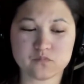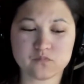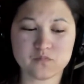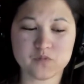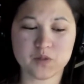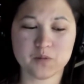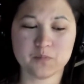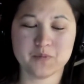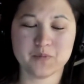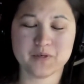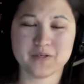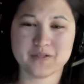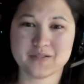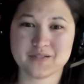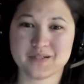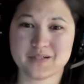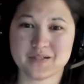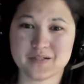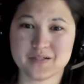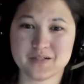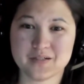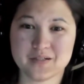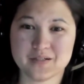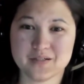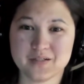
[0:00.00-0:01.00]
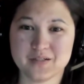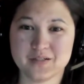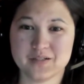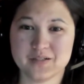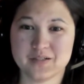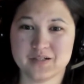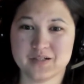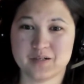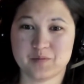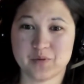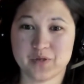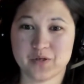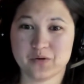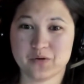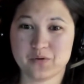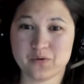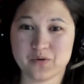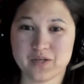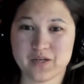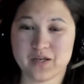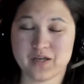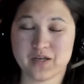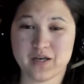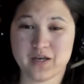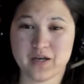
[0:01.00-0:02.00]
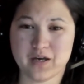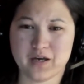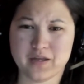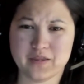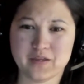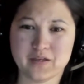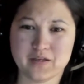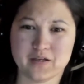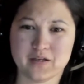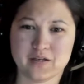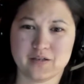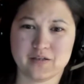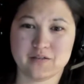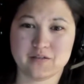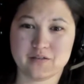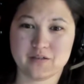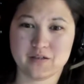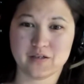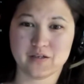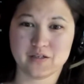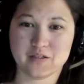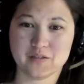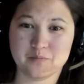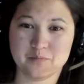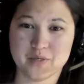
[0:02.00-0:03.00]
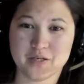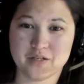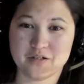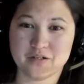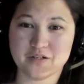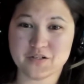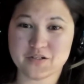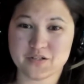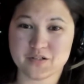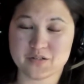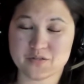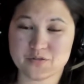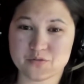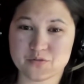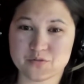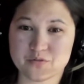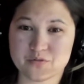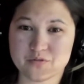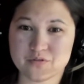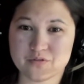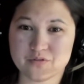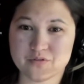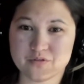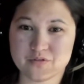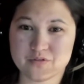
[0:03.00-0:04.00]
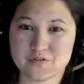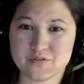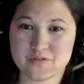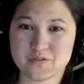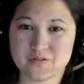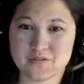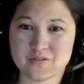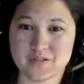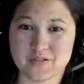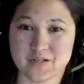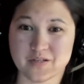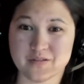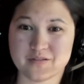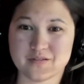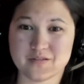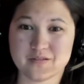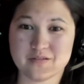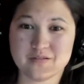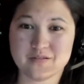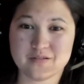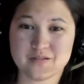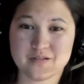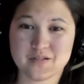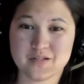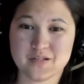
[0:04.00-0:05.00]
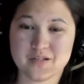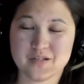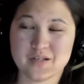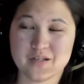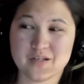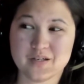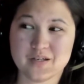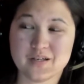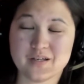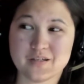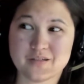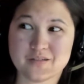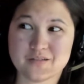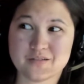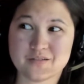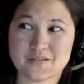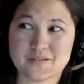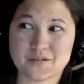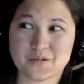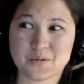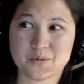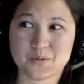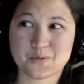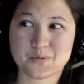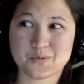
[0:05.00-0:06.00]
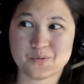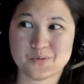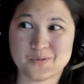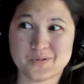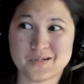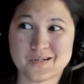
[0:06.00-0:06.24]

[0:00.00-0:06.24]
But I'm like, okay, yeah, I think I can manage 6 sentences, and so